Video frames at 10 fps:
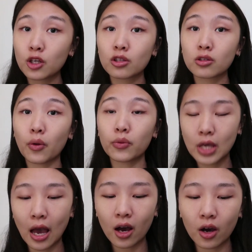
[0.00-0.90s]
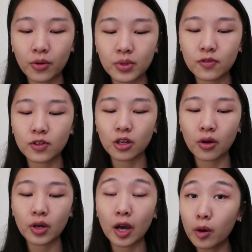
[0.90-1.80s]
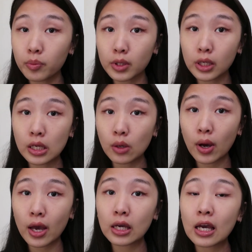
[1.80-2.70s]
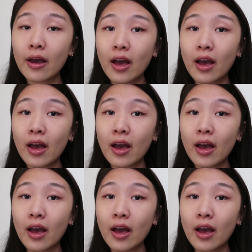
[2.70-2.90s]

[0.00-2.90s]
So yeah, I hope this video helped in any way